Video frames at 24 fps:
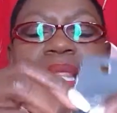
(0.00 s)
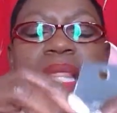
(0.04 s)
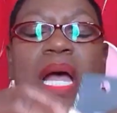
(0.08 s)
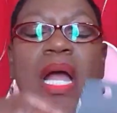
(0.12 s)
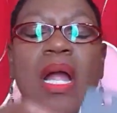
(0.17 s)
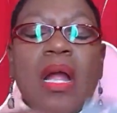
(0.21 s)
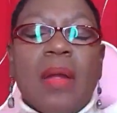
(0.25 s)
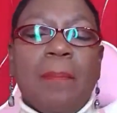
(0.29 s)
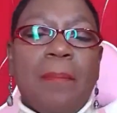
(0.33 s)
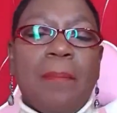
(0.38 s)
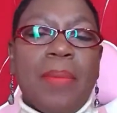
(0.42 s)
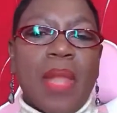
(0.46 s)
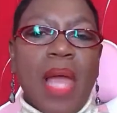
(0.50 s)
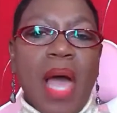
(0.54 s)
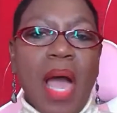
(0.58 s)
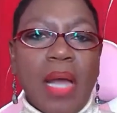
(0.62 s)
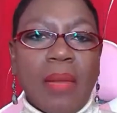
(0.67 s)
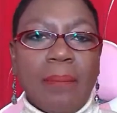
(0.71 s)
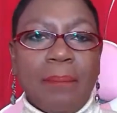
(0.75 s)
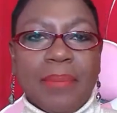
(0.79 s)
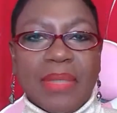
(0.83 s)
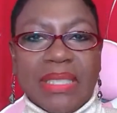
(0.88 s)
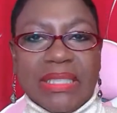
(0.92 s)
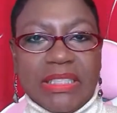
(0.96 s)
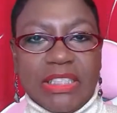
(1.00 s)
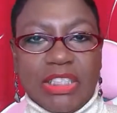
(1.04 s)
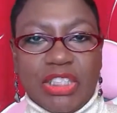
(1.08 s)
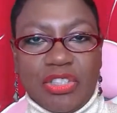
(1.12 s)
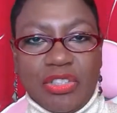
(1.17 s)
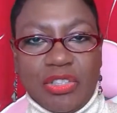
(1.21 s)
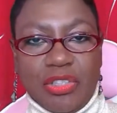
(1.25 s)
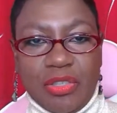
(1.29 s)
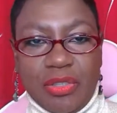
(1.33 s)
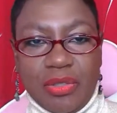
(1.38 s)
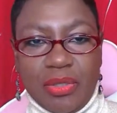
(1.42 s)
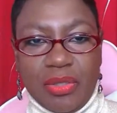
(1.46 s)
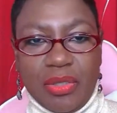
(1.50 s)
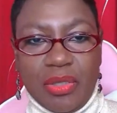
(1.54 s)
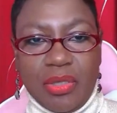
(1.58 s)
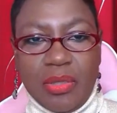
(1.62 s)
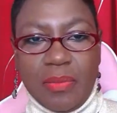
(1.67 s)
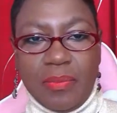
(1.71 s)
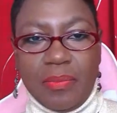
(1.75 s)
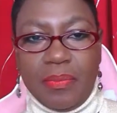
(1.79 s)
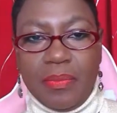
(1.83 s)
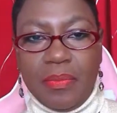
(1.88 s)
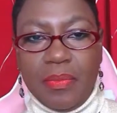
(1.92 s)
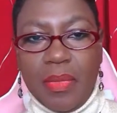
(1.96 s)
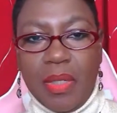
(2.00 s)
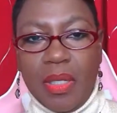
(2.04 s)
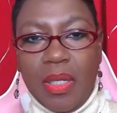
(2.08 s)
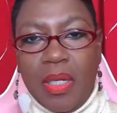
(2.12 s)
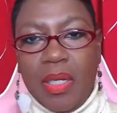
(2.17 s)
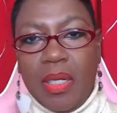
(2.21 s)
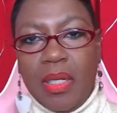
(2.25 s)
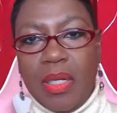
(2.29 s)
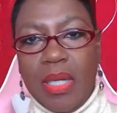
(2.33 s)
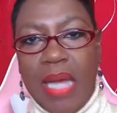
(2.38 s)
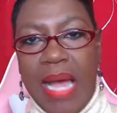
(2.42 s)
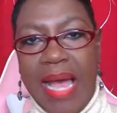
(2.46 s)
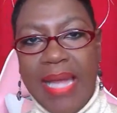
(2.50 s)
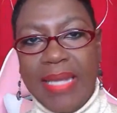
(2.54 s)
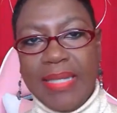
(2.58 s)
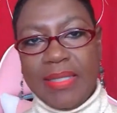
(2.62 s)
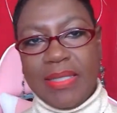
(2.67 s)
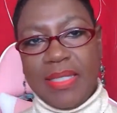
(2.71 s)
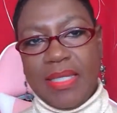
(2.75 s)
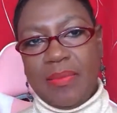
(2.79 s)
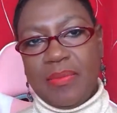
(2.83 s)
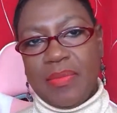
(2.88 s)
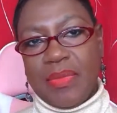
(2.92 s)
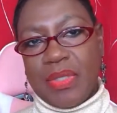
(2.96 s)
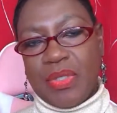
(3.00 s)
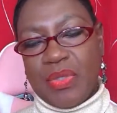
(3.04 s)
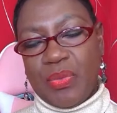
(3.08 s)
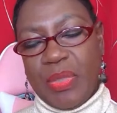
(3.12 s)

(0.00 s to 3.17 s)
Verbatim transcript: Our blockbuster uh, items,